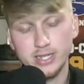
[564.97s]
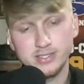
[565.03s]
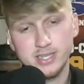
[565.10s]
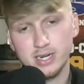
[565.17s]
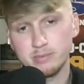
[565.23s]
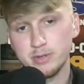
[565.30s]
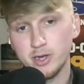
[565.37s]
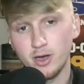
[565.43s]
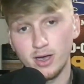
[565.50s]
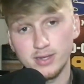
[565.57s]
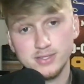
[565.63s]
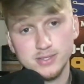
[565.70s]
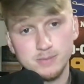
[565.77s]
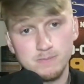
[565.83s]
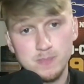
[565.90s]
is going to be
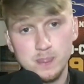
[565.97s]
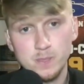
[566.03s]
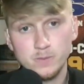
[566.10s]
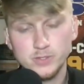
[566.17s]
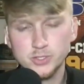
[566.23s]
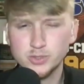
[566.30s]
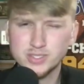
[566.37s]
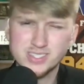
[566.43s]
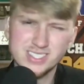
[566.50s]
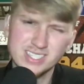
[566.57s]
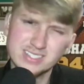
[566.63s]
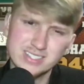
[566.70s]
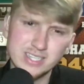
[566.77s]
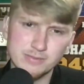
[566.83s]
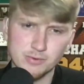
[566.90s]
awesome. So it's
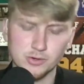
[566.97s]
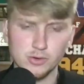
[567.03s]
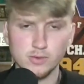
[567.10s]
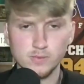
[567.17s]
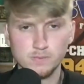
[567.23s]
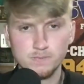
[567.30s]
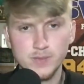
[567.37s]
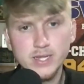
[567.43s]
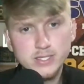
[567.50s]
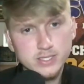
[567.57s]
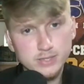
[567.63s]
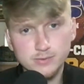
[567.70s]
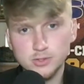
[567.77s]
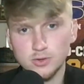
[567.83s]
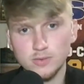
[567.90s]
it's difficult.
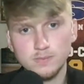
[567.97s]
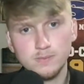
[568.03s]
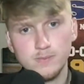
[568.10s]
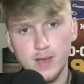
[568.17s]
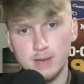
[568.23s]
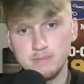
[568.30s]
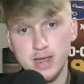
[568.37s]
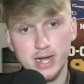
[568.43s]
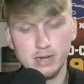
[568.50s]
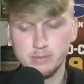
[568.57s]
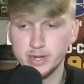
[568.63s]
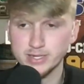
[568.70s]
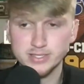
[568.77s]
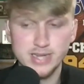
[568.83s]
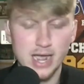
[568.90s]
It's difficult. I'm not
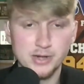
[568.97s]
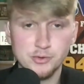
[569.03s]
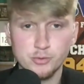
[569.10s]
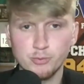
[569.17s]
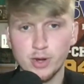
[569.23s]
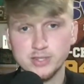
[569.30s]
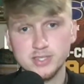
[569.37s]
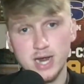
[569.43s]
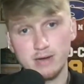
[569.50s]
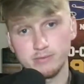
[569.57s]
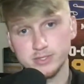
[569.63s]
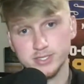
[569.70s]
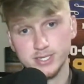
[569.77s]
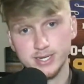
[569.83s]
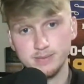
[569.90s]
going to be in a Scott Drew press
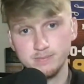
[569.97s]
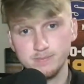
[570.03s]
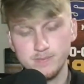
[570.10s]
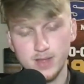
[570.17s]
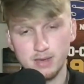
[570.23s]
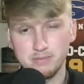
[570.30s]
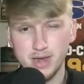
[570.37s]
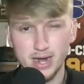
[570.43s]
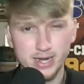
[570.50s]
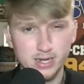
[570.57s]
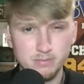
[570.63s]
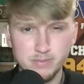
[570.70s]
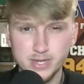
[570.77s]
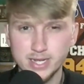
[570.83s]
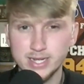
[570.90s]
conference again. I'm not
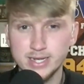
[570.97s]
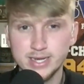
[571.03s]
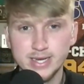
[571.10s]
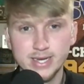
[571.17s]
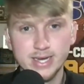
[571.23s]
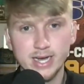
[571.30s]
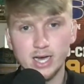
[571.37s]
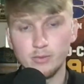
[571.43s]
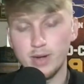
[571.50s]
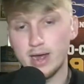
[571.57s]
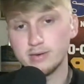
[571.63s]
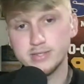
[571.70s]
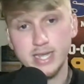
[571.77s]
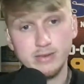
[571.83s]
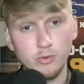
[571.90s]
going to be
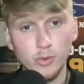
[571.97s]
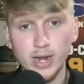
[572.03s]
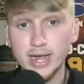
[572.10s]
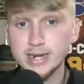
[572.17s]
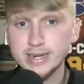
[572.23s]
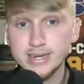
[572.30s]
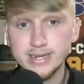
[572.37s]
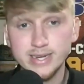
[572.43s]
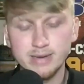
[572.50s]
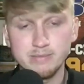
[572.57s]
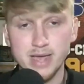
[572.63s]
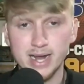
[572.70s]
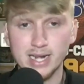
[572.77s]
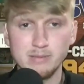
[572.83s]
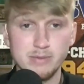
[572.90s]
around Dave Aranda.
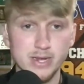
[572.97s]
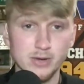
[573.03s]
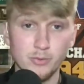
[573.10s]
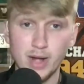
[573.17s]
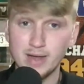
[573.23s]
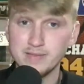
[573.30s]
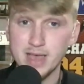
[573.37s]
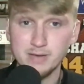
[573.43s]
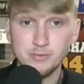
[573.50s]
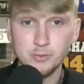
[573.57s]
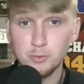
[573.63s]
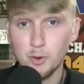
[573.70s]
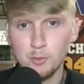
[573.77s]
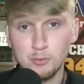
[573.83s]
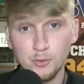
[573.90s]
I'm not going to be around
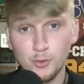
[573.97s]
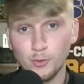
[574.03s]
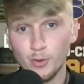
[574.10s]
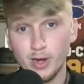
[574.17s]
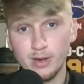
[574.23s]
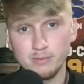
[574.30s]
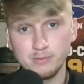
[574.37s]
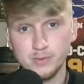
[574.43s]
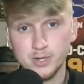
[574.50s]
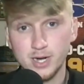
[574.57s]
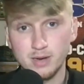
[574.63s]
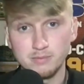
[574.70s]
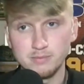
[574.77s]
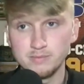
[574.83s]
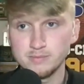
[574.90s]
that football program
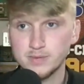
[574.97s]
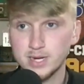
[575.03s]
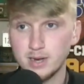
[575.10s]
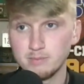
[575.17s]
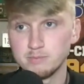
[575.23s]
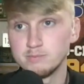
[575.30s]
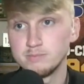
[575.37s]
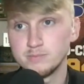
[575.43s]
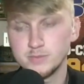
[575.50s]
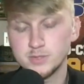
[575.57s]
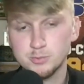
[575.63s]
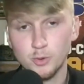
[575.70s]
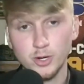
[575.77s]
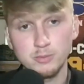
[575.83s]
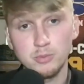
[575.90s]
come come
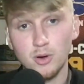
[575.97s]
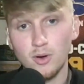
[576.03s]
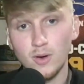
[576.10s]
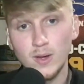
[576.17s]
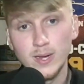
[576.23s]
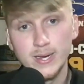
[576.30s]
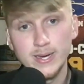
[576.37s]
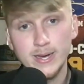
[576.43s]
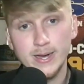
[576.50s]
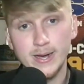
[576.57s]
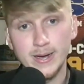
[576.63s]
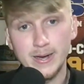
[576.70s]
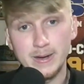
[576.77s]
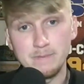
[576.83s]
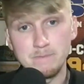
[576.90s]
spring ball.
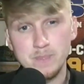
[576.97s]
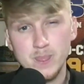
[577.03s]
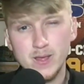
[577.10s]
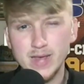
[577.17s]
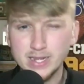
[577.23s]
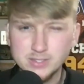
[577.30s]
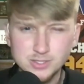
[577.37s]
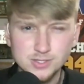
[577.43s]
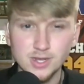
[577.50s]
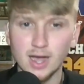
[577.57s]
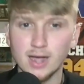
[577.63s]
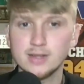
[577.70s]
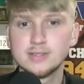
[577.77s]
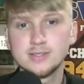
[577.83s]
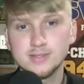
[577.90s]
Um, and that
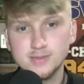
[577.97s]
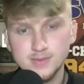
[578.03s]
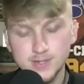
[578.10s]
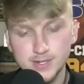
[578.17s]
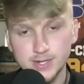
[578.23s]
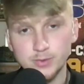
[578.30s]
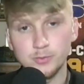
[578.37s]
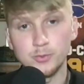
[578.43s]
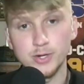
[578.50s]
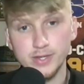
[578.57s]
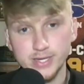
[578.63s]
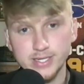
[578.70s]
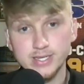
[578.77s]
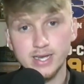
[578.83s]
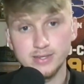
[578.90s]
sucks. It
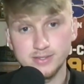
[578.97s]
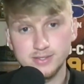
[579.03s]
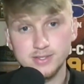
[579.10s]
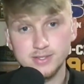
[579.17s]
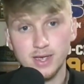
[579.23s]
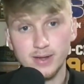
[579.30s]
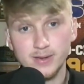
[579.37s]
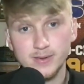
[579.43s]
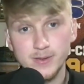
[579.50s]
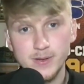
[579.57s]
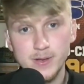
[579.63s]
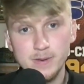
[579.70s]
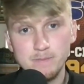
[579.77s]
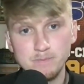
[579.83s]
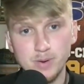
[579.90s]
really does suck.
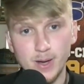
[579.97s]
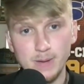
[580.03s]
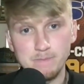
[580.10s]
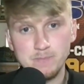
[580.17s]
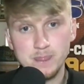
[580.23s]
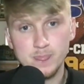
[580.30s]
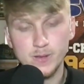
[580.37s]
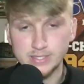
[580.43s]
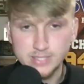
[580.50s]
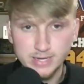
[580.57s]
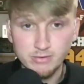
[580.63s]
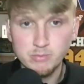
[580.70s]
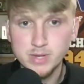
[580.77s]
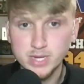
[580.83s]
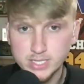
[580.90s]
But
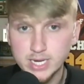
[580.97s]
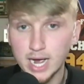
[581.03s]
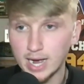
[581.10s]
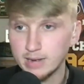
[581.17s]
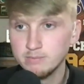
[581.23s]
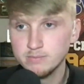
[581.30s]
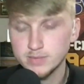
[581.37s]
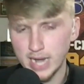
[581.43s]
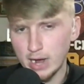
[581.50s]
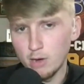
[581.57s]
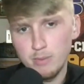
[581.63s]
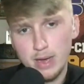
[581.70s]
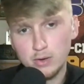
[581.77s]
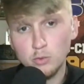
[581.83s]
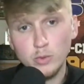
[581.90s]
it's given me time
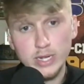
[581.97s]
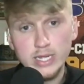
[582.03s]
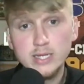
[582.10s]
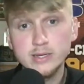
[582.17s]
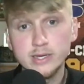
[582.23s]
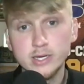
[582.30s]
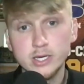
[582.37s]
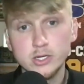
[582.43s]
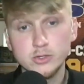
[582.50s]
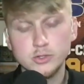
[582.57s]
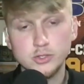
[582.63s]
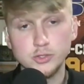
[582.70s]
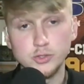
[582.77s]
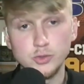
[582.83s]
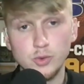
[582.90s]
now, about a week,
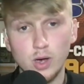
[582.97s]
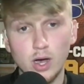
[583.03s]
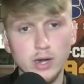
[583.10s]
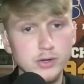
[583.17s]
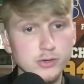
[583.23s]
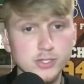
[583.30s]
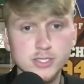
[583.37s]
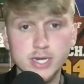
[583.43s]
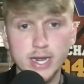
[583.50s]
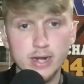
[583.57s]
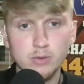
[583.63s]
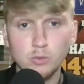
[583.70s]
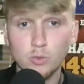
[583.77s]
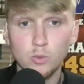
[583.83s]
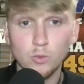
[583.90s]
to
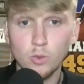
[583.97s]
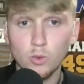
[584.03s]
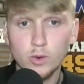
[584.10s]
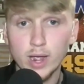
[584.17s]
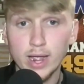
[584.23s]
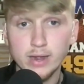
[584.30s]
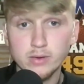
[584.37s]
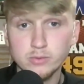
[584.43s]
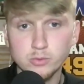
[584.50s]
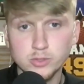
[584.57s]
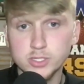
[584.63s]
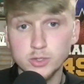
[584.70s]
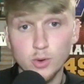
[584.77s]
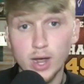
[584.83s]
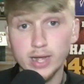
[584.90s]
understand, okay,
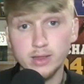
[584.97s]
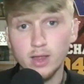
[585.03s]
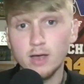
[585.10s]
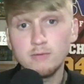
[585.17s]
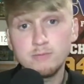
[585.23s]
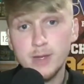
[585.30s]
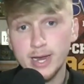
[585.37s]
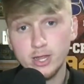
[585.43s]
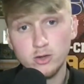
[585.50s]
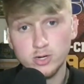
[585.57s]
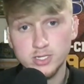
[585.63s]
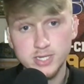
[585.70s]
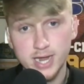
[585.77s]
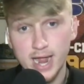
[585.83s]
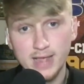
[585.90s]
well, do I love
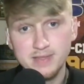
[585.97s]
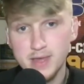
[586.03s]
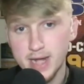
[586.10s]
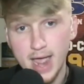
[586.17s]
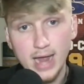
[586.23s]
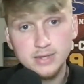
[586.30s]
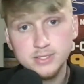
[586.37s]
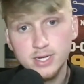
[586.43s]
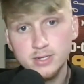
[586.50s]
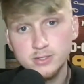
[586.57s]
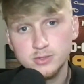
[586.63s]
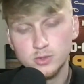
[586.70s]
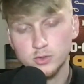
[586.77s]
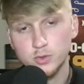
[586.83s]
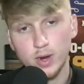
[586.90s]
Baylor because I had that
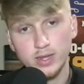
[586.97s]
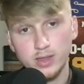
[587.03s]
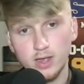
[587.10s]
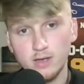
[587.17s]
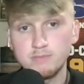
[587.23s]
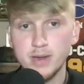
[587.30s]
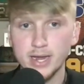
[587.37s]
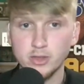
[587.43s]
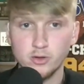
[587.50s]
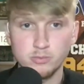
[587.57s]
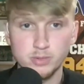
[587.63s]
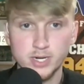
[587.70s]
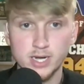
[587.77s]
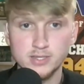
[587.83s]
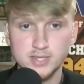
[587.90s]
access, or do I love
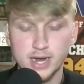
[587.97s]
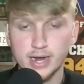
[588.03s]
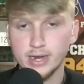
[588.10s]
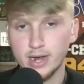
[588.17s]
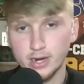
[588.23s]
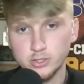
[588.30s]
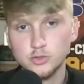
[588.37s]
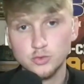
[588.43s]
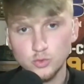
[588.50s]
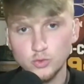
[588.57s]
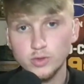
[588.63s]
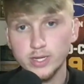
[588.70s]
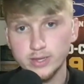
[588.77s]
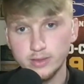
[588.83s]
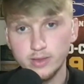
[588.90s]
Baylor because I, I
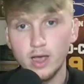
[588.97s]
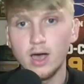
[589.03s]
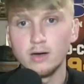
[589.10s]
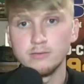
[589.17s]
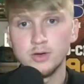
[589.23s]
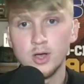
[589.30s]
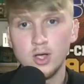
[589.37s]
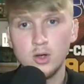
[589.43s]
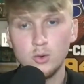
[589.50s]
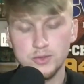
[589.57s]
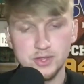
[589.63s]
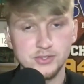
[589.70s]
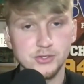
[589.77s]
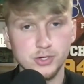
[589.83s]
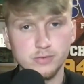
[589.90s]
truly love
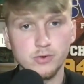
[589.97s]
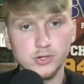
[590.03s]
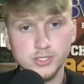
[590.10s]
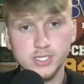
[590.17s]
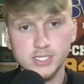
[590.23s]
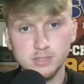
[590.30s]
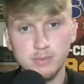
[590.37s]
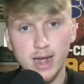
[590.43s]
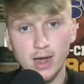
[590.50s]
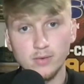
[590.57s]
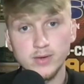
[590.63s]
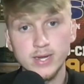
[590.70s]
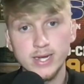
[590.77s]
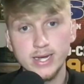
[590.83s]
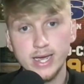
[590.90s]
what this university is
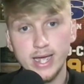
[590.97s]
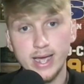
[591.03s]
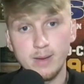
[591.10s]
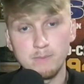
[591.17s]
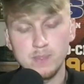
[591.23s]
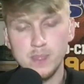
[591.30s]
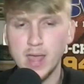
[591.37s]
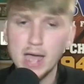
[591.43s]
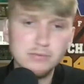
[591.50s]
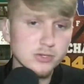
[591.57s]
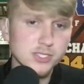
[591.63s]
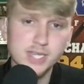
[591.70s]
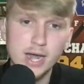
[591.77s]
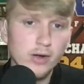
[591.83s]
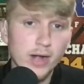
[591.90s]
about? And
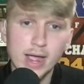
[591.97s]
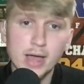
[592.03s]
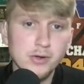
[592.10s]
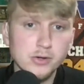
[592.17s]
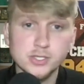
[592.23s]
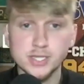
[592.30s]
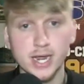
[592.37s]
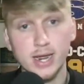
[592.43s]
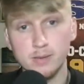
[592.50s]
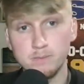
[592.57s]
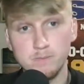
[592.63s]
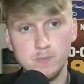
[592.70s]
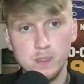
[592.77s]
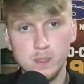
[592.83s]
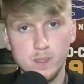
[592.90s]
after Saturday, I
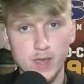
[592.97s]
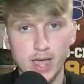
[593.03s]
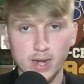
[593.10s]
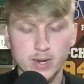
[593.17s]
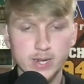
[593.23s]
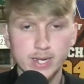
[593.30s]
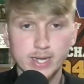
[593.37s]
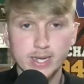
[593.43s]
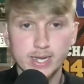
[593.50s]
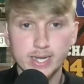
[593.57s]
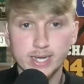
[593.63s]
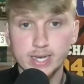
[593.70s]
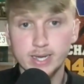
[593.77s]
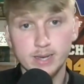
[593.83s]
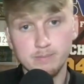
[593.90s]
understand that
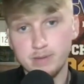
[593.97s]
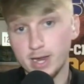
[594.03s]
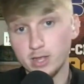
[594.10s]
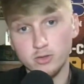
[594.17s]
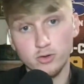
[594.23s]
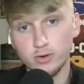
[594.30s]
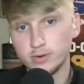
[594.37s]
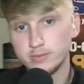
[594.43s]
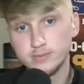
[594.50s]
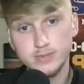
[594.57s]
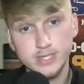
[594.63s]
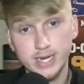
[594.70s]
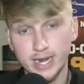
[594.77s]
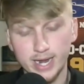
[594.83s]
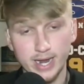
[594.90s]
Baylor
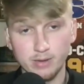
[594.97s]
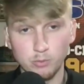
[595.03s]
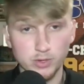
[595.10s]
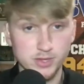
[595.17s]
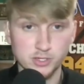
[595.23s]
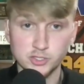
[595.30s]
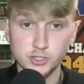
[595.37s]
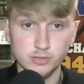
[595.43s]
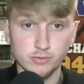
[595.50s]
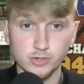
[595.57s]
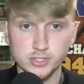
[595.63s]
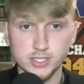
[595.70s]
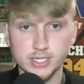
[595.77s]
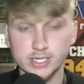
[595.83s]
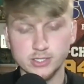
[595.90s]
and, and what this
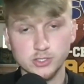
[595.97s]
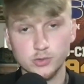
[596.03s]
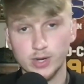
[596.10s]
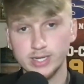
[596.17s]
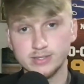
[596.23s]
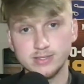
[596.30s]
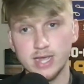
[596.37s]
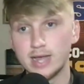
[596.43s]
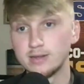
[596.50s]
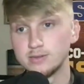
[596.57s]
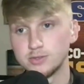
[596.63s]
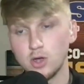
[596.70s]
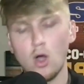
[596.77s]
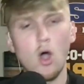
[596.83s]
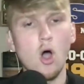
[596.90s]
university is
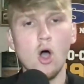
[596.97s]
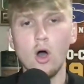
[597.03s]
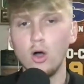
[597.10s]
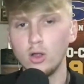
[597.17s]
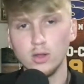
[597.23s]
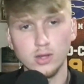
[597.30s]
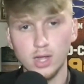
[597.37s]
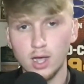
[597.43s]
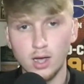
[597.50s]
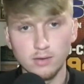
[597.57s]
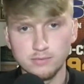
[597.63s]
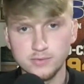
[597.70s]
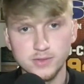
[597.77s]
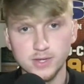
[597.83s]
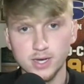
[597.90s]
transcends all
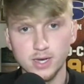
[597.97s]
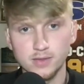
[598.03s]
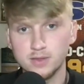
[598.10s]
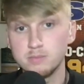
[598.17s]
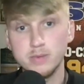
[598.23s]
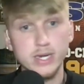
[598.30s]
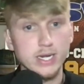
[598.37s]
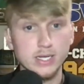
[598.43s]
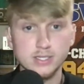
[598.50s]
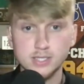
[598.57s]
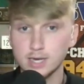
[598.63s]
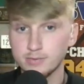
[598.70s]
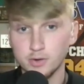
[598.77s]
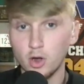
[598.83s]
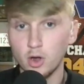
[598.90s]
of the, the media
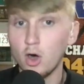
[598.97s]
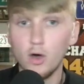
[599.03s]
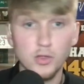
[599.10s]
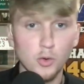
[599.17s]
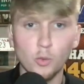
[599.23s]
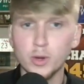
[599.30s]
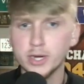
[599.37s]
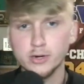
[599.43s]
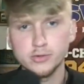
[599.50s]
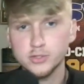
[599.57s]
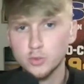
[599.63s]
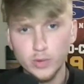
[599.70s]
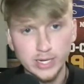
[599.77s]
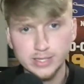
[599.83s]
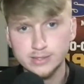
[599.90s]
stuff and all the weird
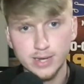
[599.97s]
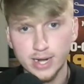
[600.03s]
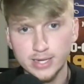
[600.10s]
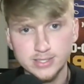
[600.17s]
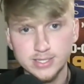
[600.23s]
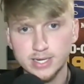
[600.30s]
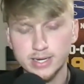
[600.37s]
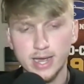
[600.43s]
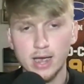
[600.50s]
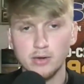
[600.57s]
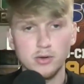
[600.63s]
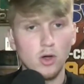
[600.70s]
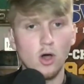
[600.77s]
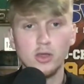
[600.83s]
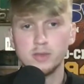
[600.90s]
tweets that I send
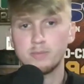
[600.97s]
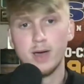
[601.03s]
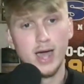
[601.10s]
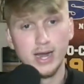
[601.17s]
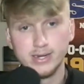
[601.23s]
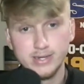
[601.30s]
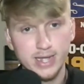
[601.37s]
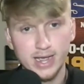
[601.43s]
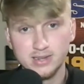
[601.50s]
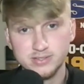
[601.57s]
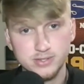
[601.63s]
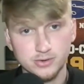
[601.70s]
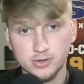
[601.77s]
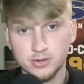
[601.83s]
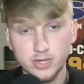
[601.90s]
out and all the
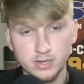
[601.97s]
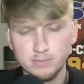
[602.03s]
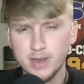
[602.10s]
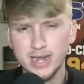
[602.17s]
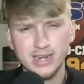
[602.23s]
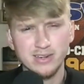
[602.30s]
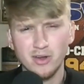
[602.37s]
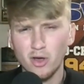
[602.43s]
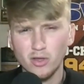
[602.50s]
podcasts that are clickbaity